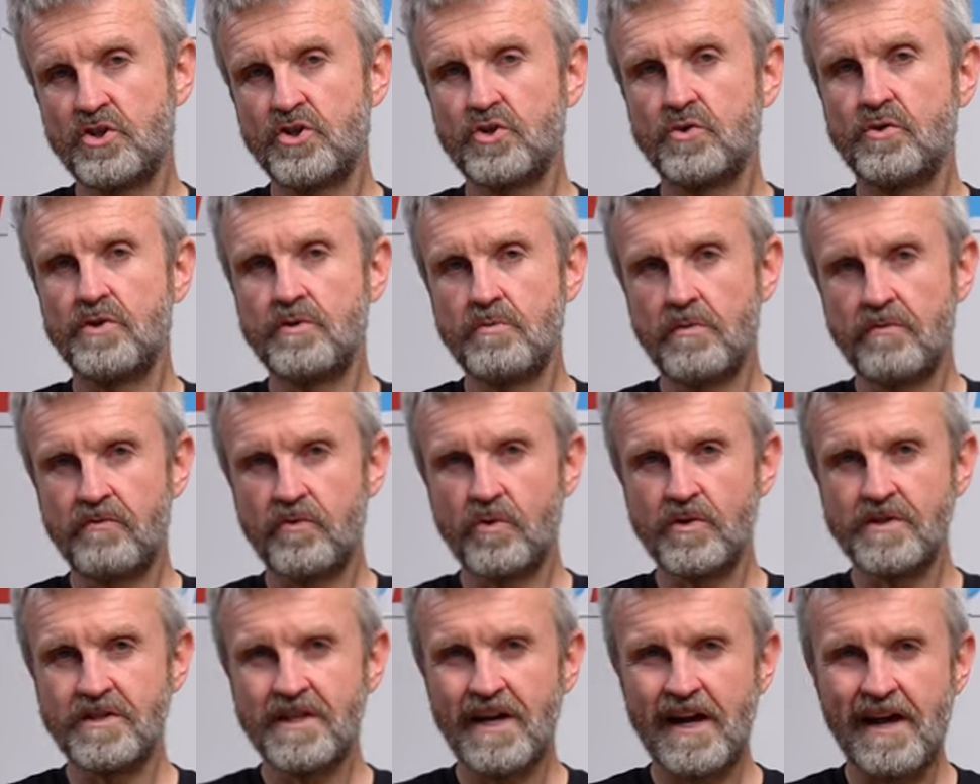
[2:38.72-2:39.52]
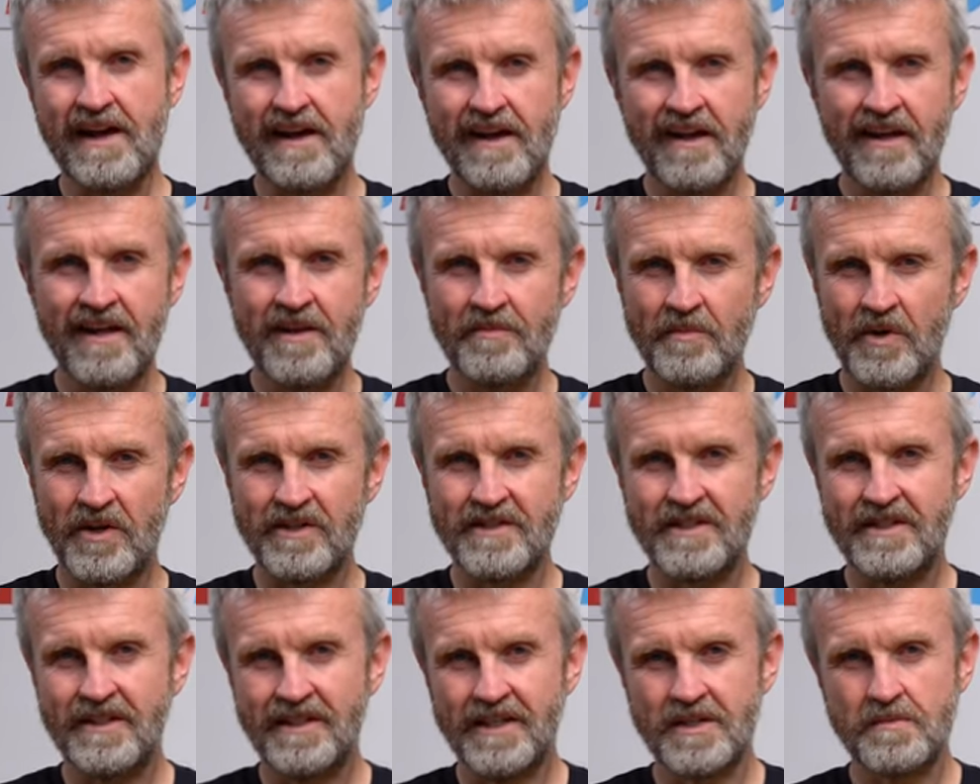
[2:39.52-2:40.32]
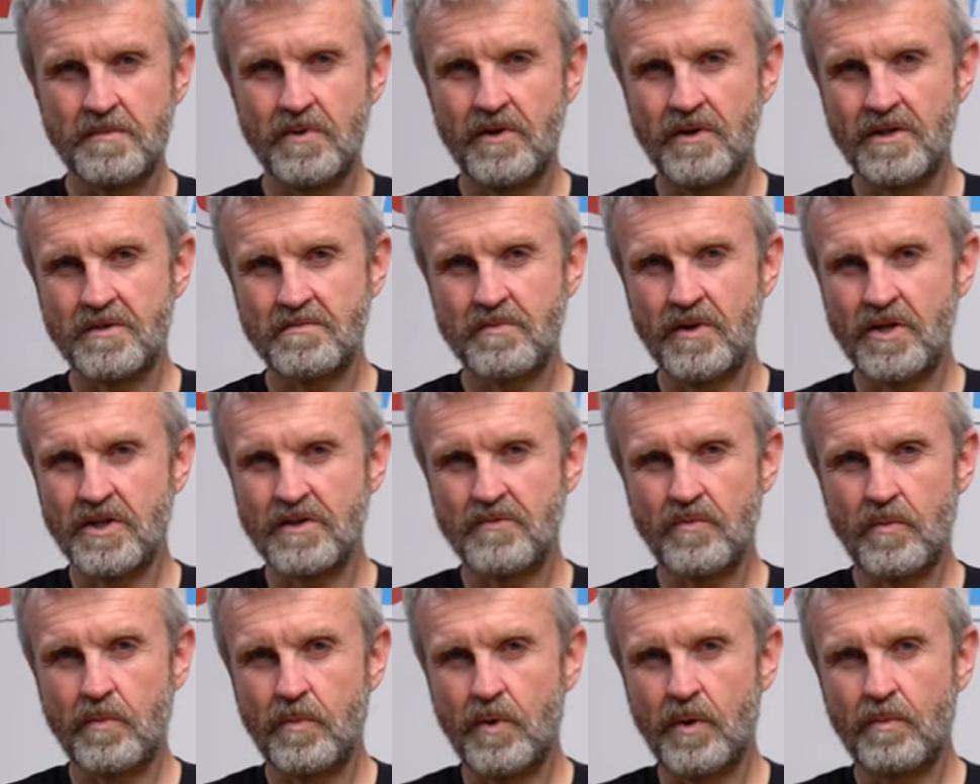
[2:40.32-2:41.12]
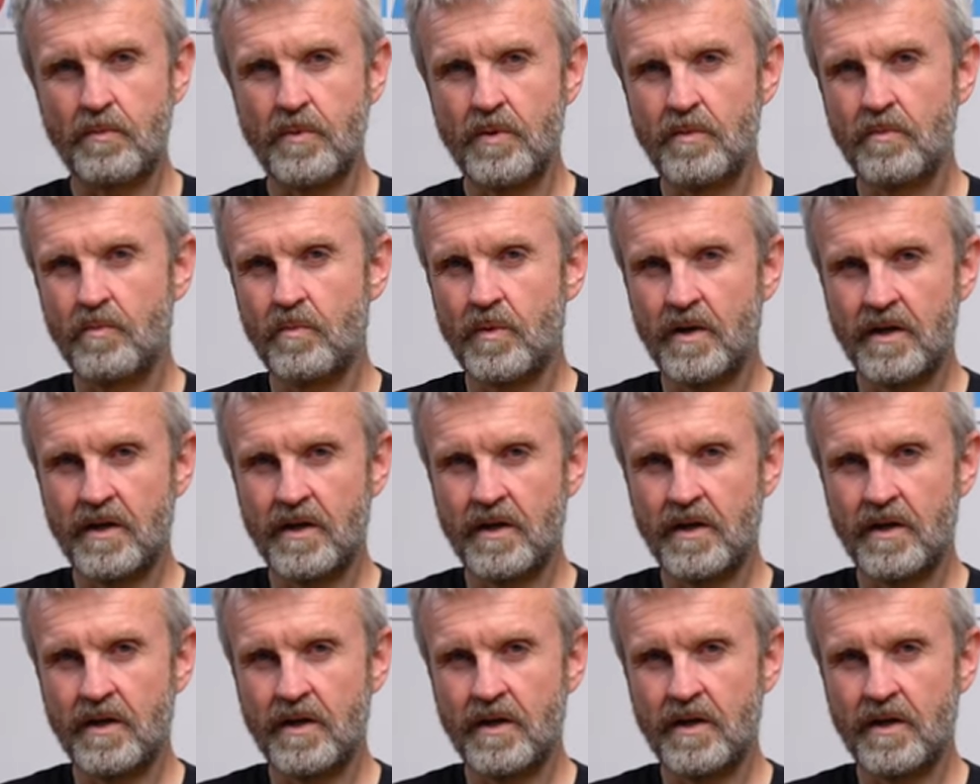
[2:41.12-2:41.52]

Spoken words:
sure you avoid that, but I didn't experience much of a problem